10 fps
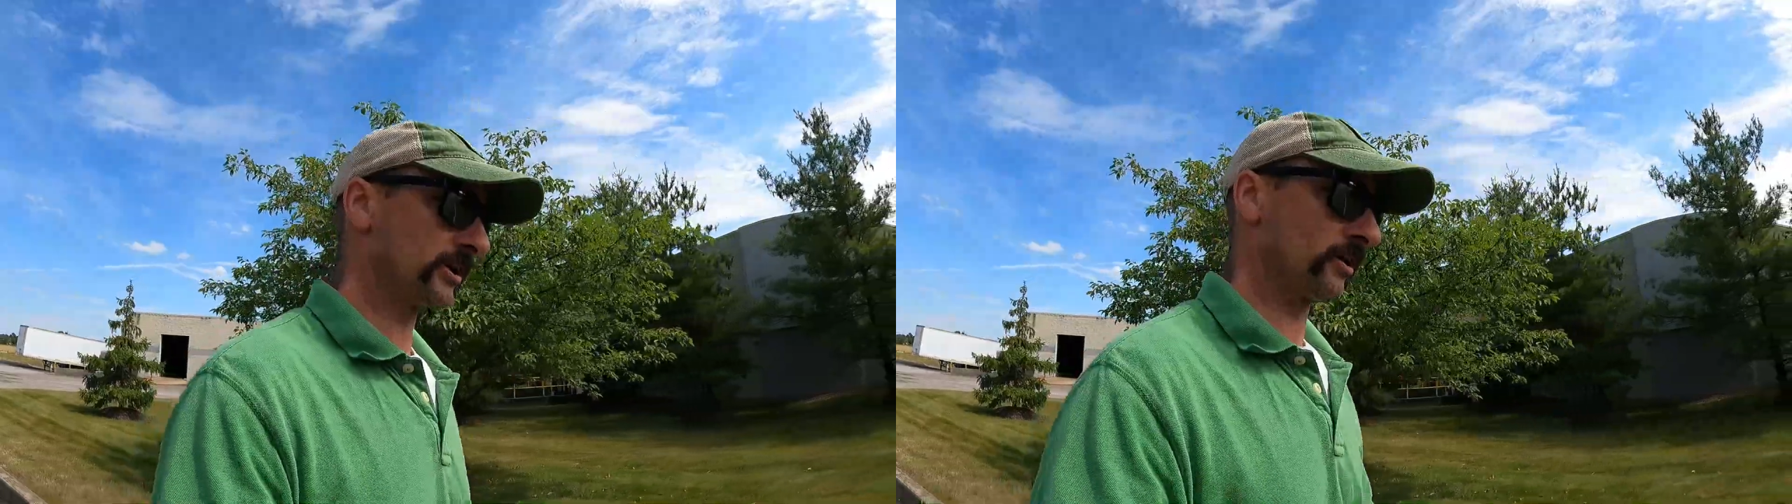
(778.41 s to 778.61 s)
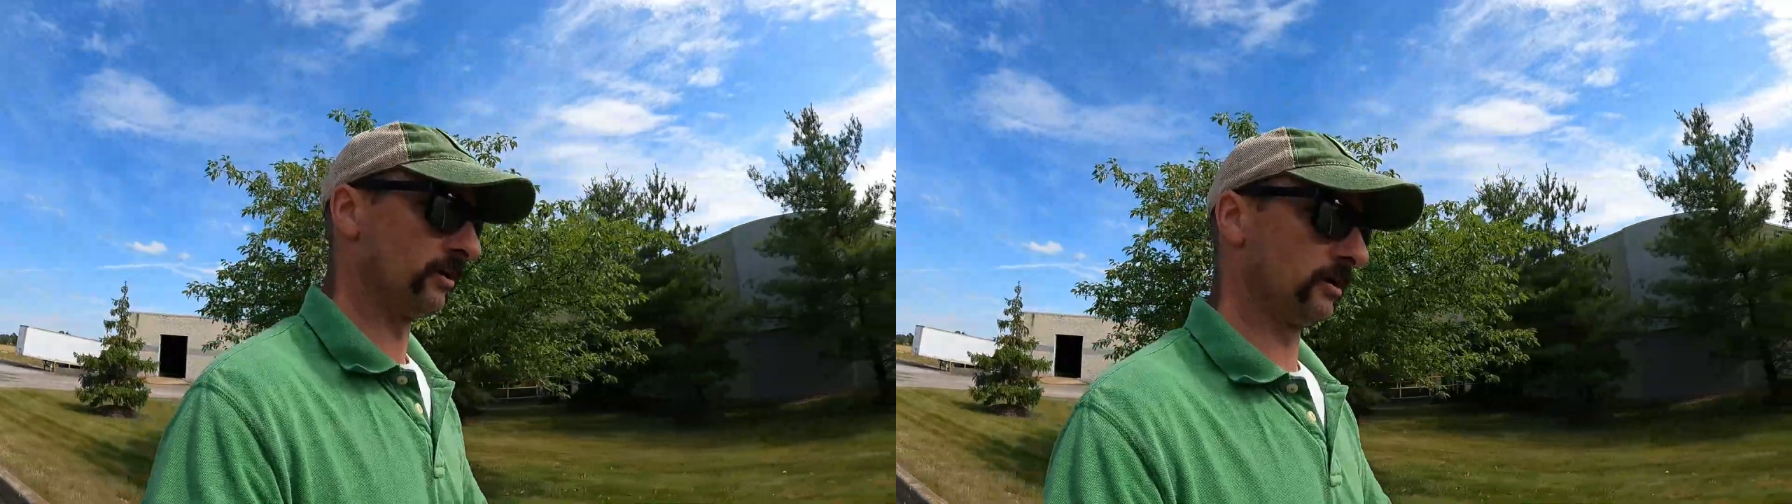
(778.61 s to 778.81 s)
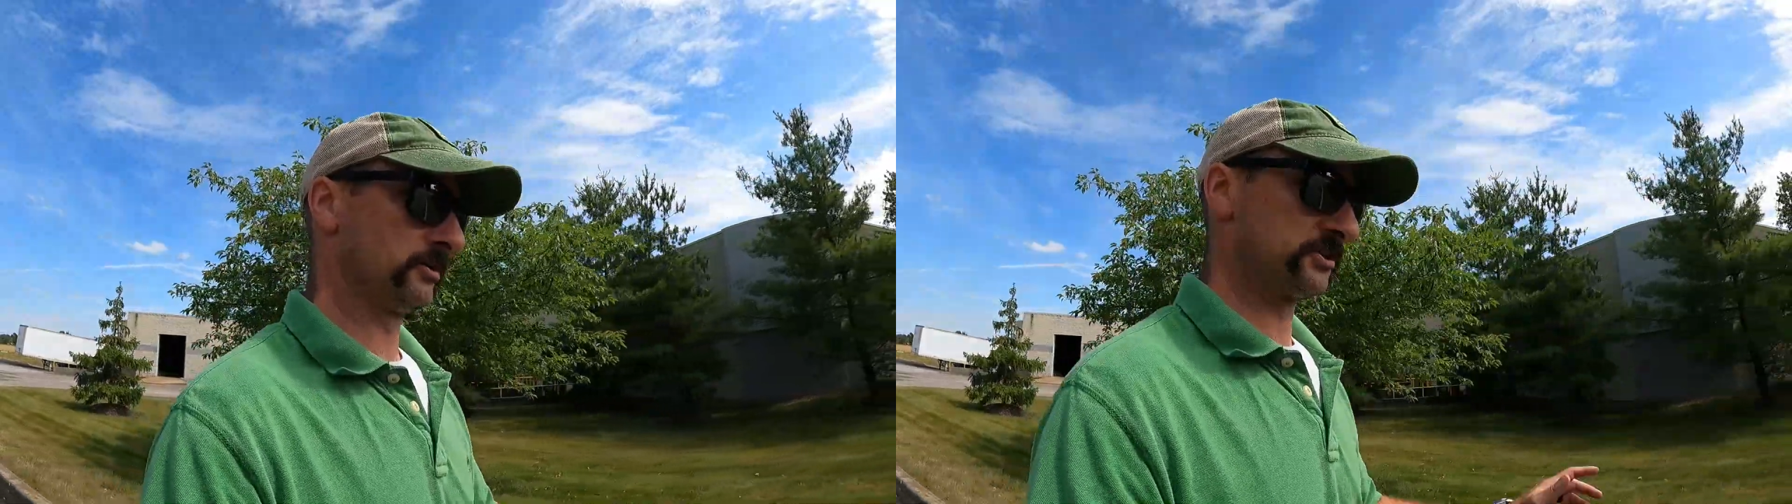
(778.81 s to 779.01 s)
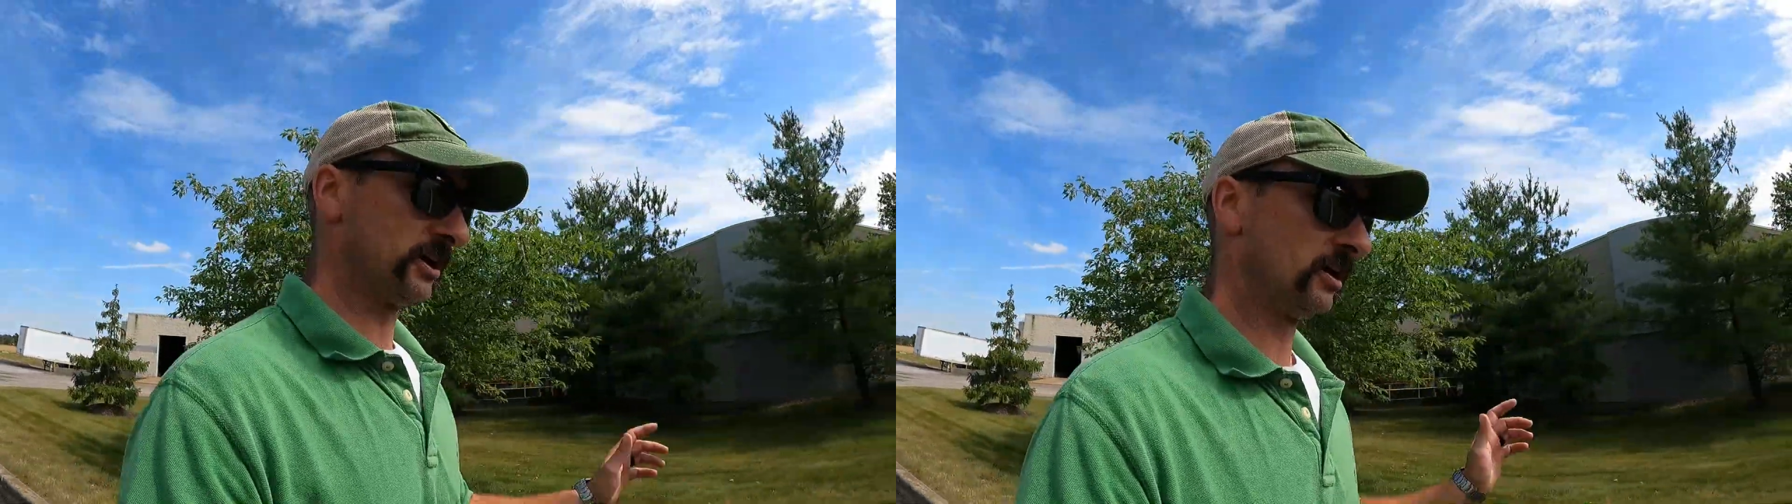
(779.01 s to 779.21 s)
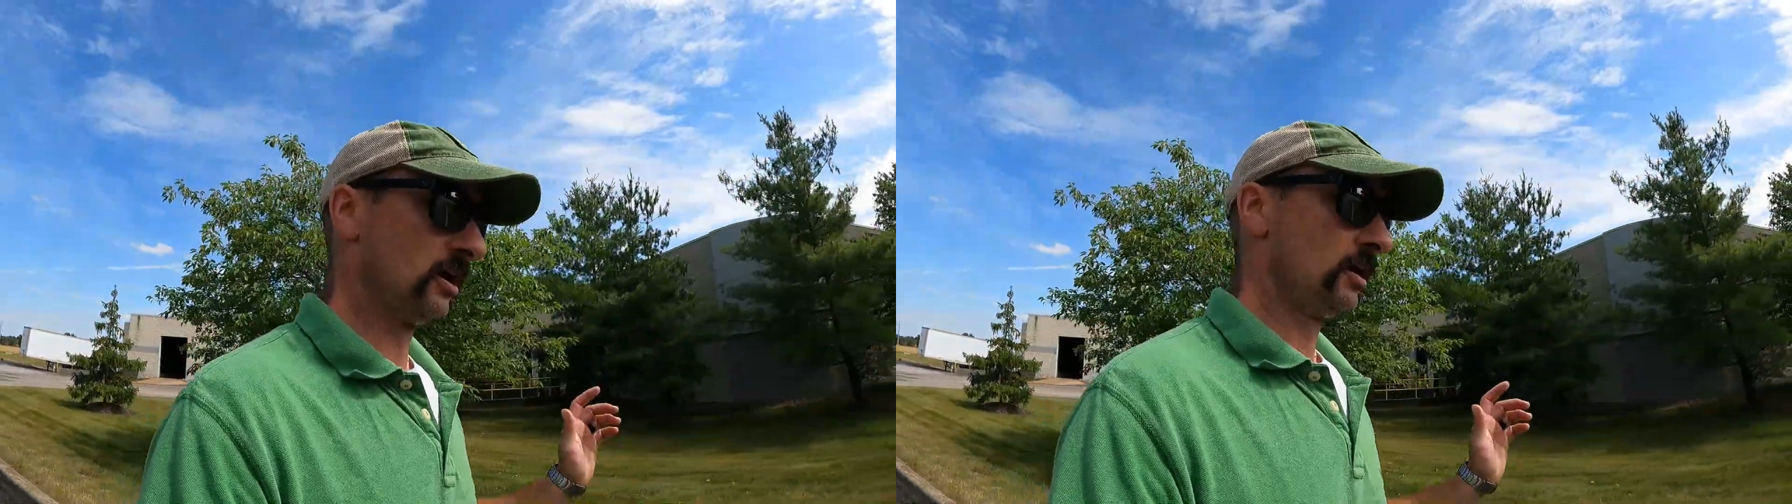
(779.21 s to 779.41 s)
because
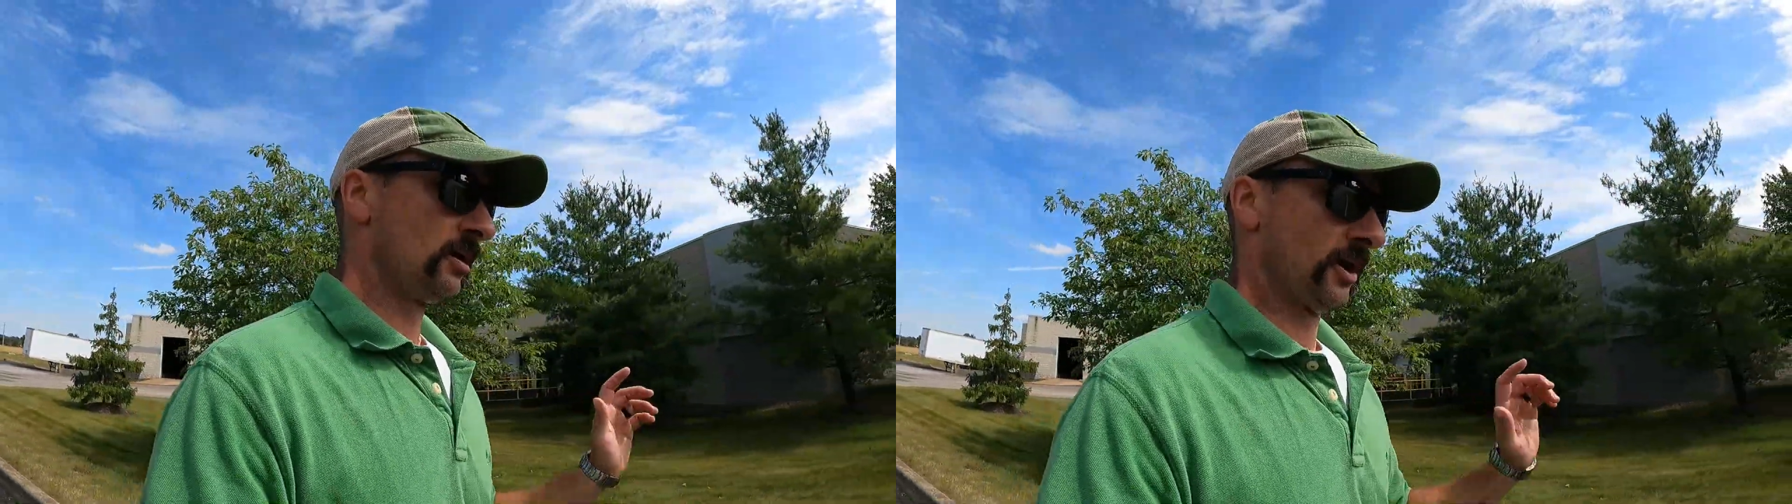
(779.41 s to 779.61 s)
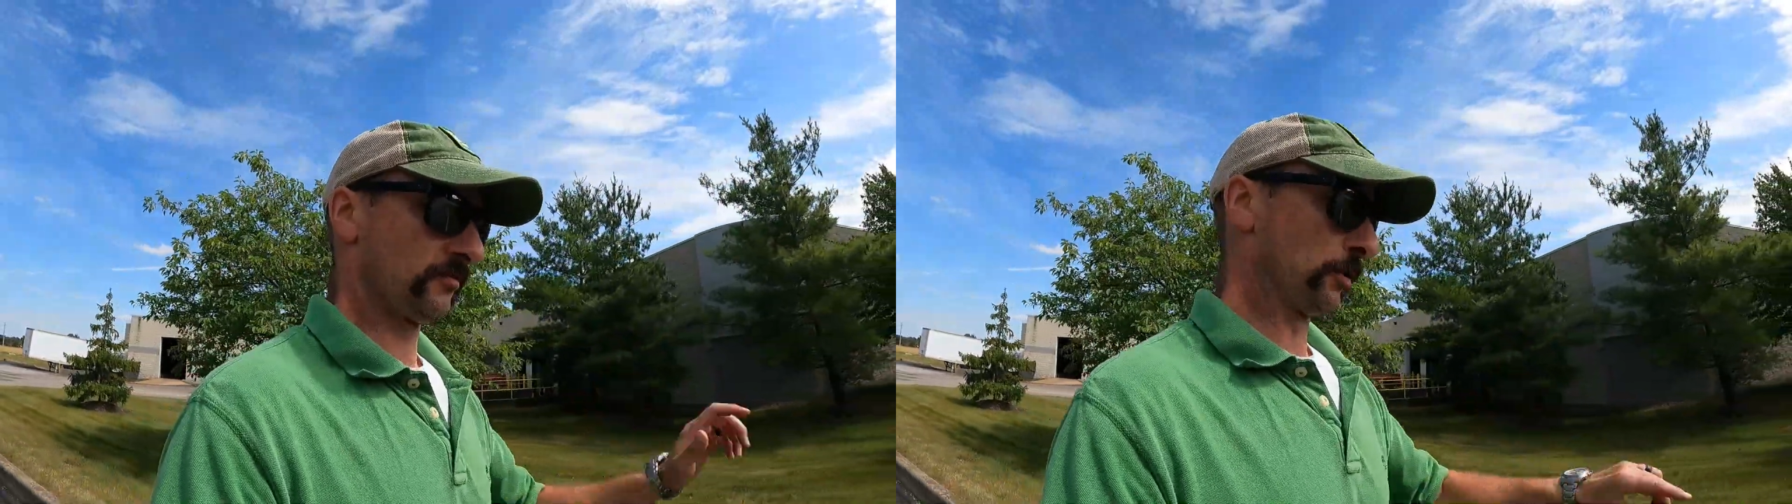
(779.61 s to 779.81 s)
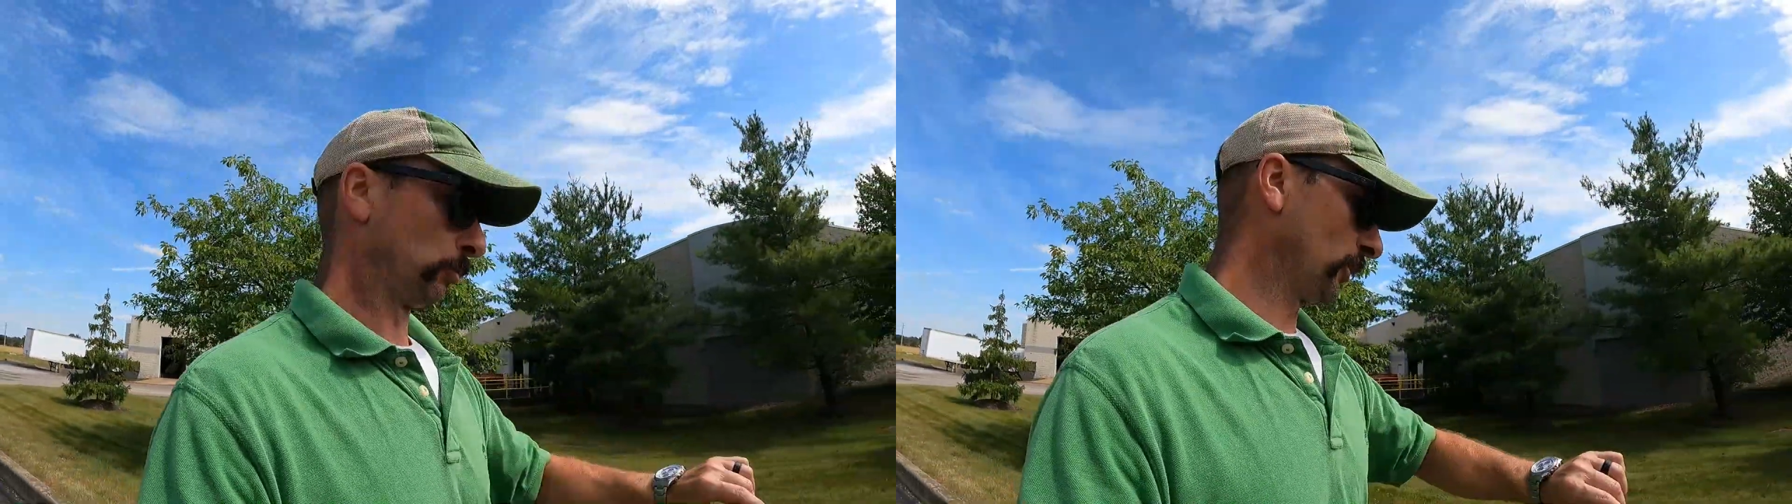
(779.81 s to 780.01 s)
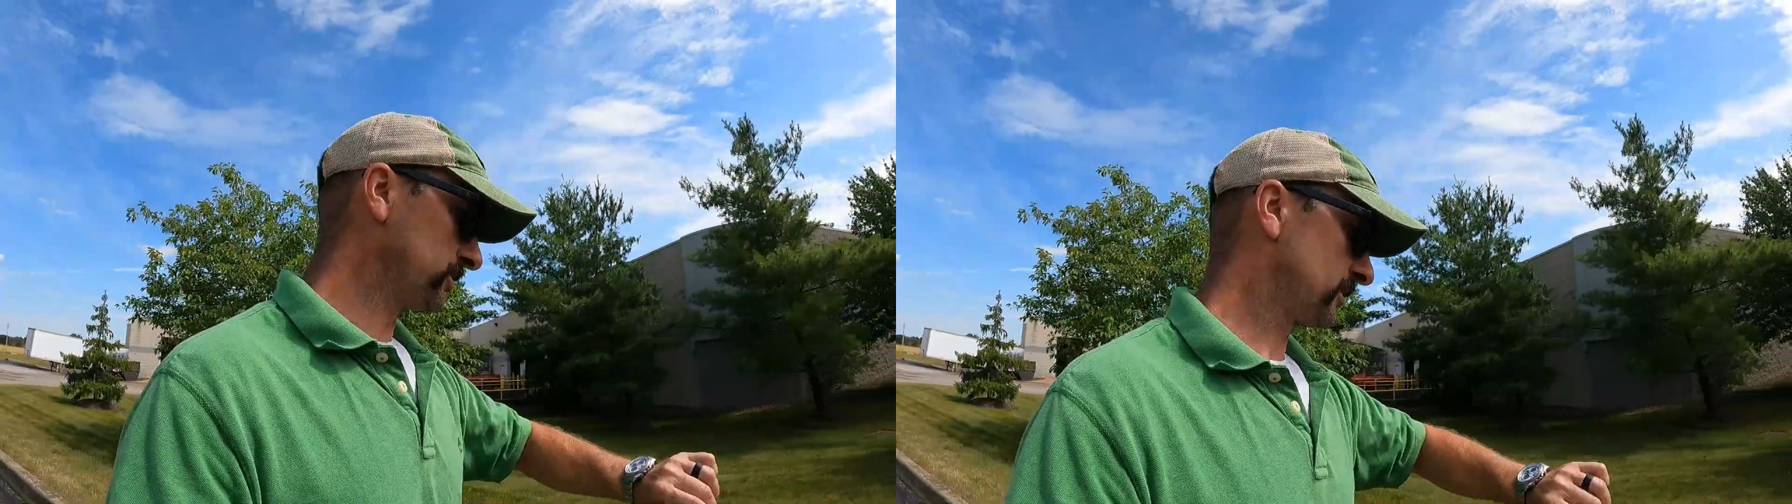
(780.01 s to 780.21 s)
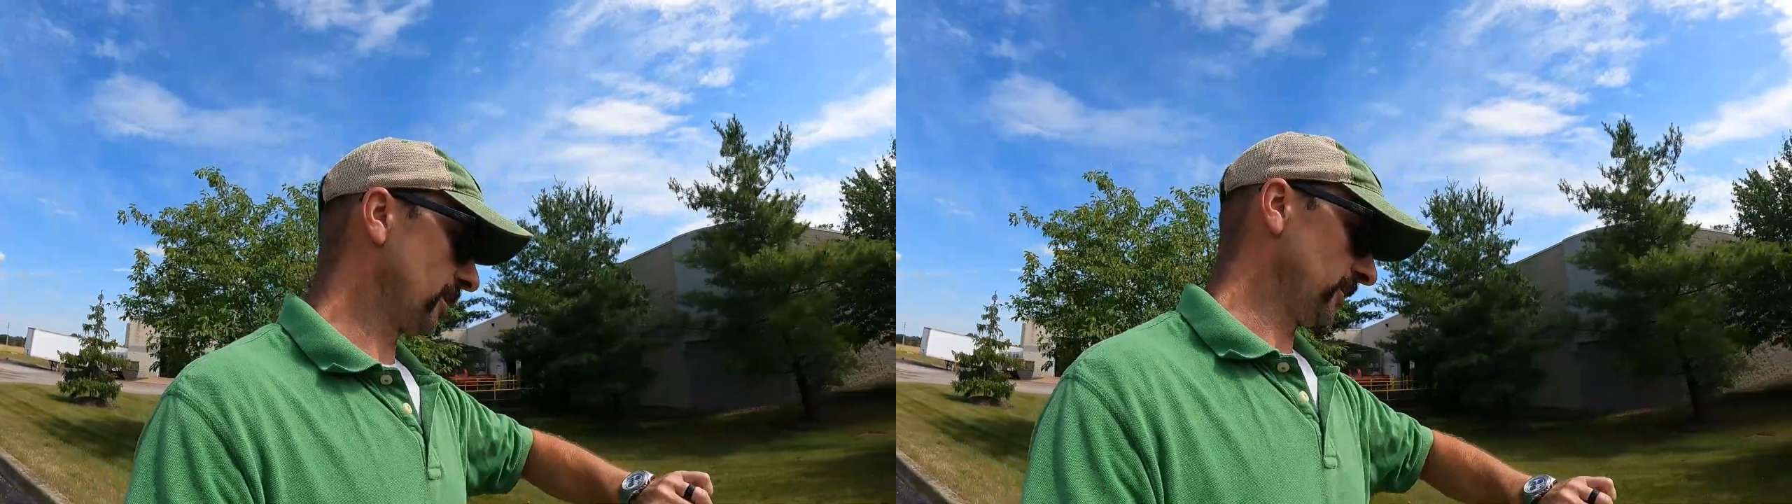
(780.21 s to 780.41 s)
I've got a plane
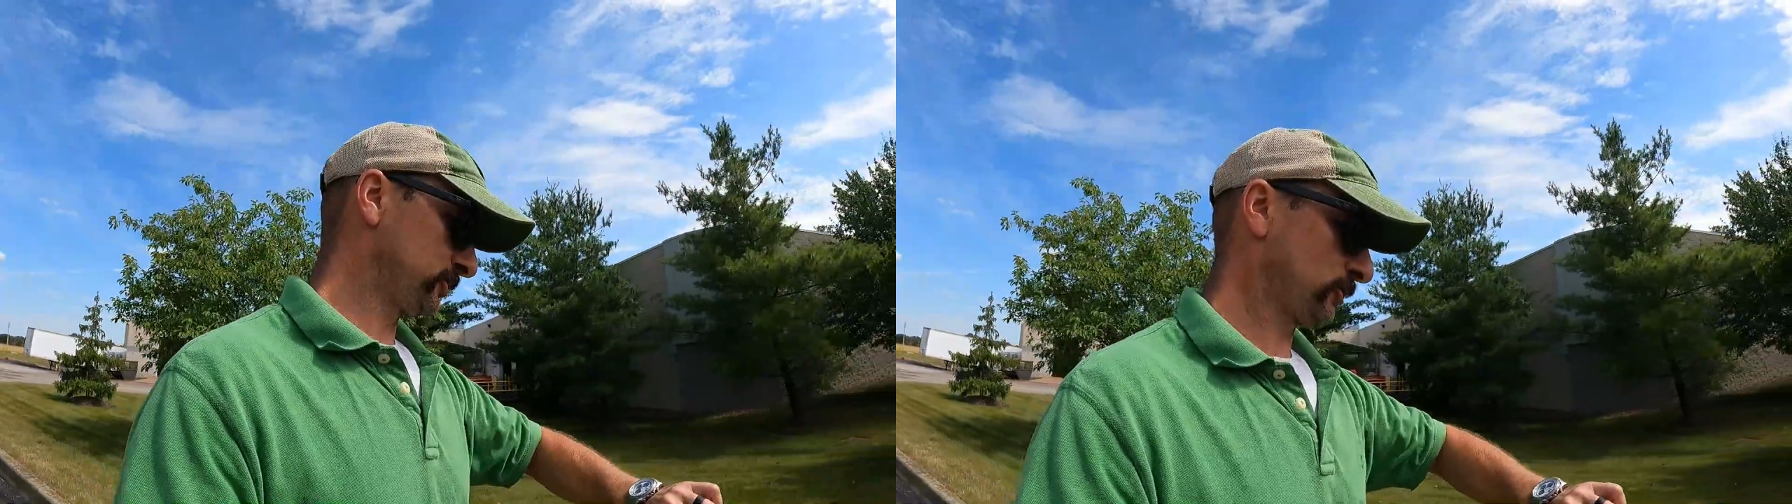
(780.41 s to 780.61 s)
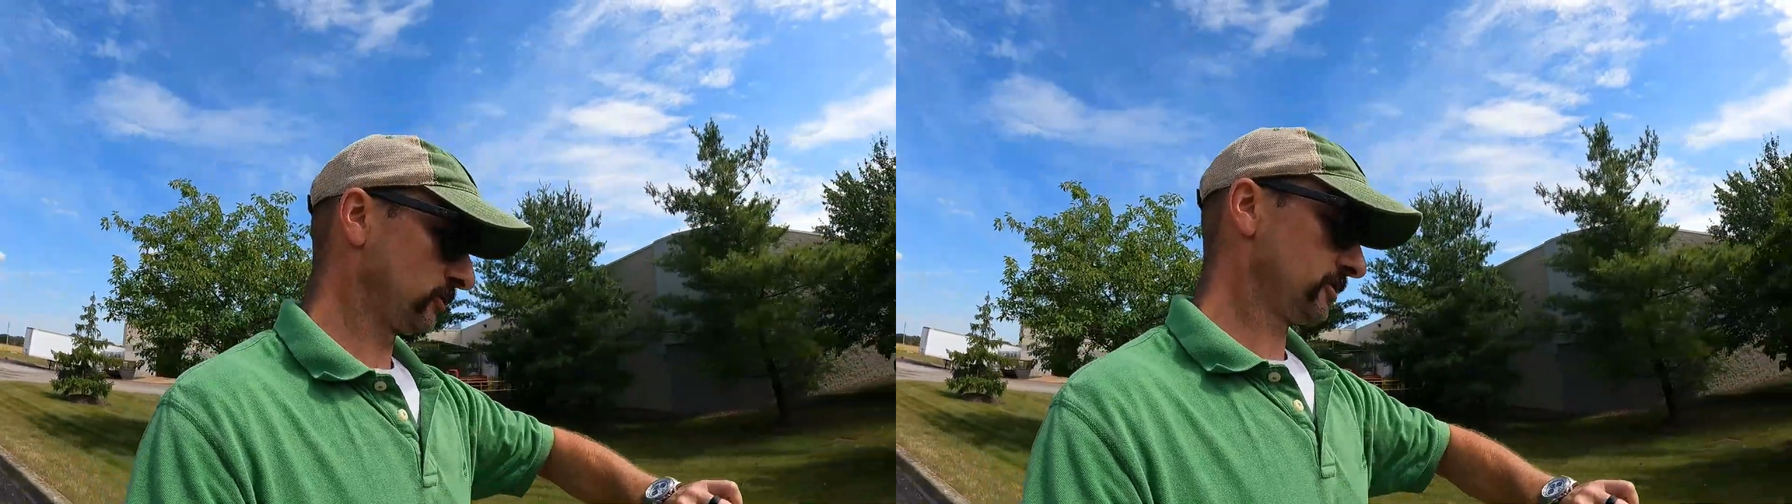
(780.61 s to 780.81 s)
to catch